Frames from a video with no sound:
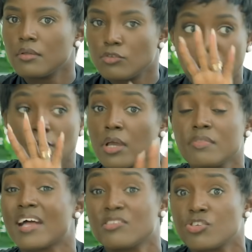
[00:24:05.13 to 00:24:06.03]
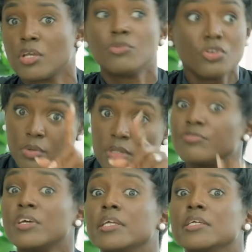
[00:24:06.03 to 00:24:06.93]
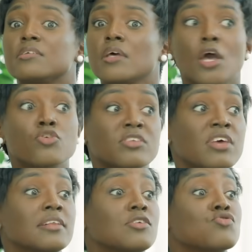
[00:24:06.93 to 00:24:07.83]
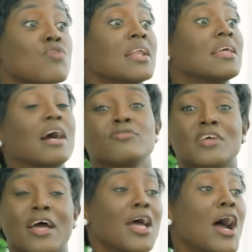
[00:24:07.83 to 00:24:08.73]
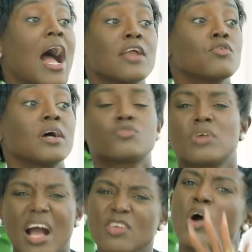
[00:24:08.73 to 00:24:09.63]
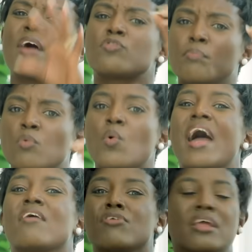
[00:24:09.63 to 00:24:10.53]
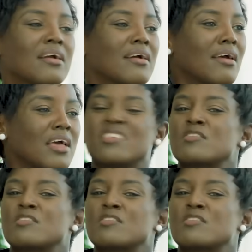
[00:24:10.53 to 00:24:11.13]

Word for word: You're in the gym, you will feel it. Mm. Your child is running after, and you want to, you have to be wearing a